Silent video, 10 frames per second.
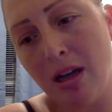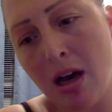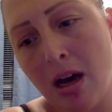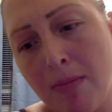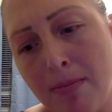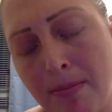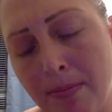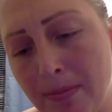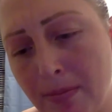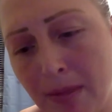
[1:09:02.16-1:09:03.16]
Um,
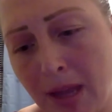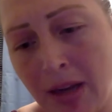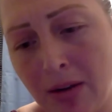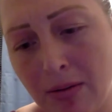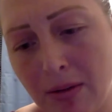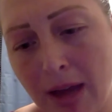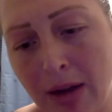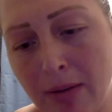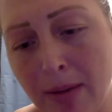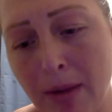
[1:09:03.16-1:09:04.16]
I don't. I
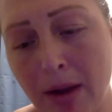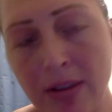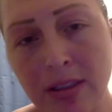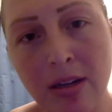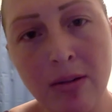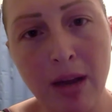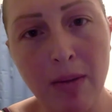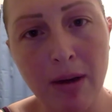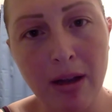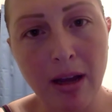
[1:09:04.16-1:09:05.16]
don't remember. I was young when I went.